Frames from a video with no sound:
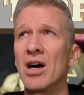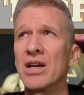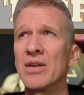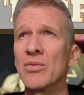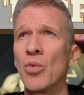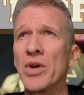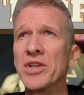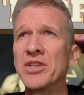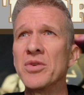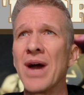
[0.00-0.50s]

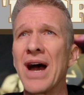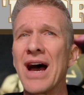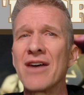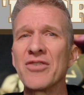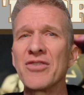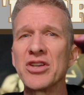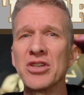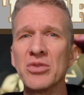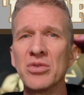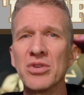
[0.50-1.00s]
when you have
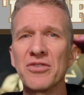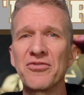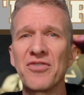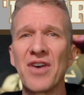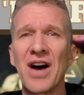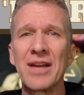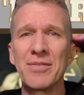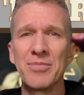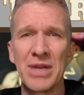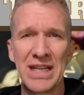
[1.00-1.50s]
a
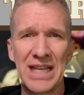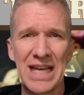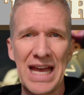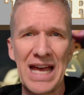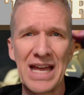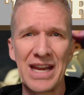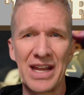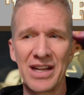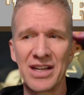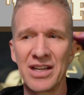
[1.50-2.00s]
unified
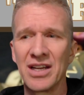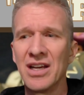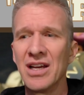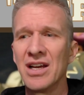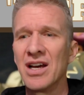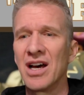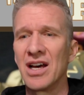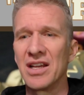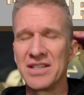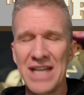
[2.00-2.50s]
mechanic,
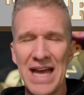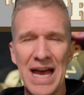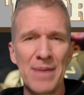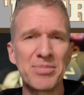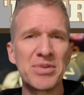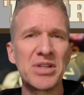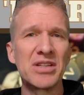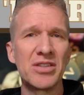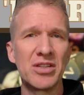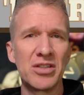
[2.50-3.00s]

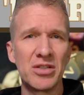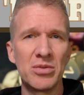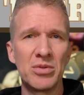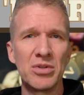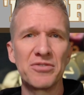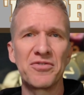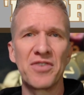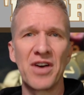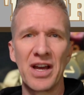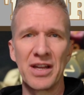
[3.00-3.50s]
adapting the
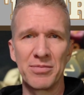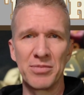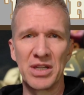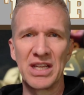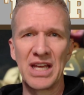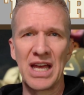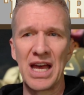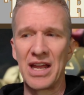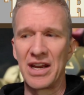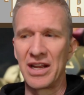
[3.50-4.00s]
unified
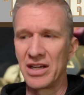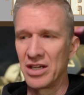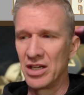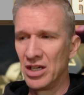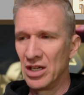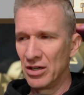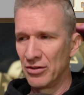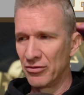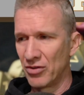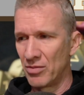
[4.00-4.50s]
mechanic
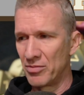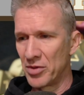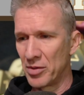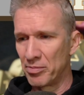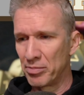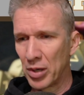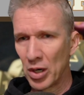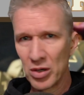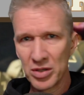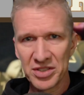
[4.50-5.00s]
from the
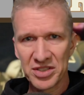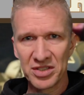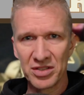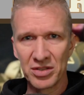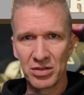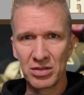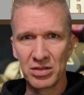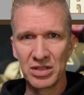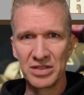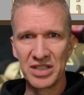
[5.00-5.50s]

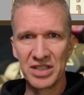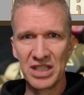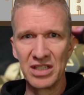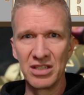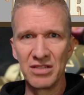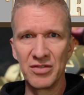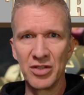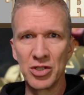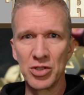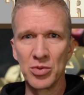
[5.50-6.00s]
personal, the
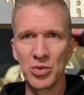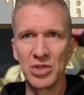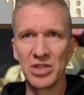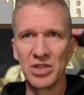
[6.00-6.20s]
individual